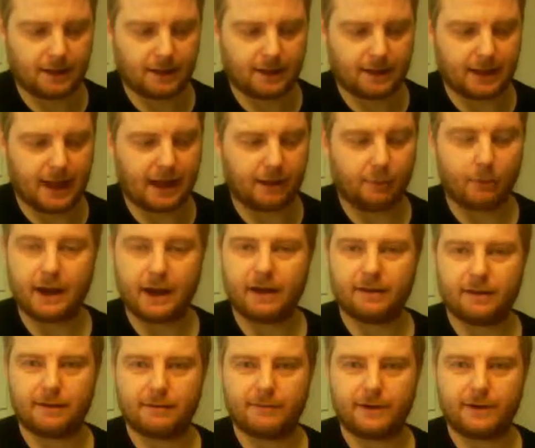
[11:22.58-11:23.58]
gangway of
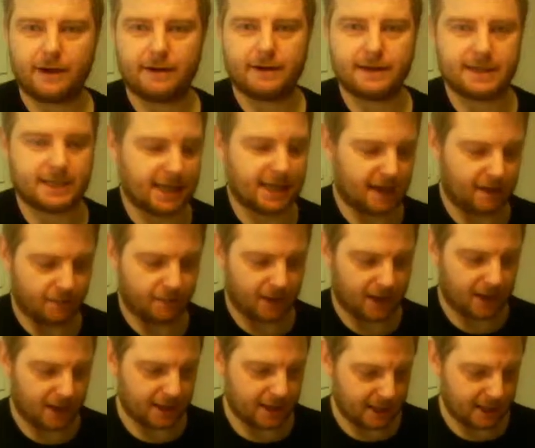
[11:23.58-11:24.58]
the fire escape
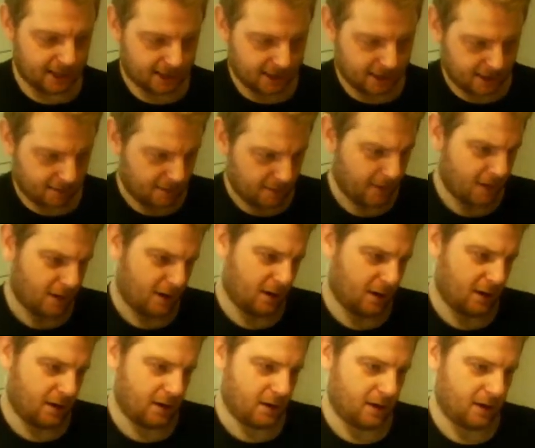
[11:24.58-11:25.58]
here, there's
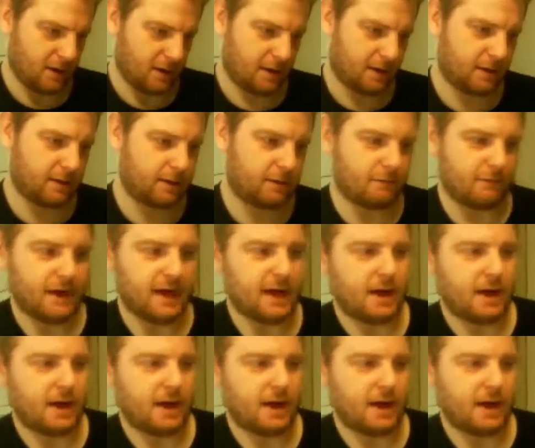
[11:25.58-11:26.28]
3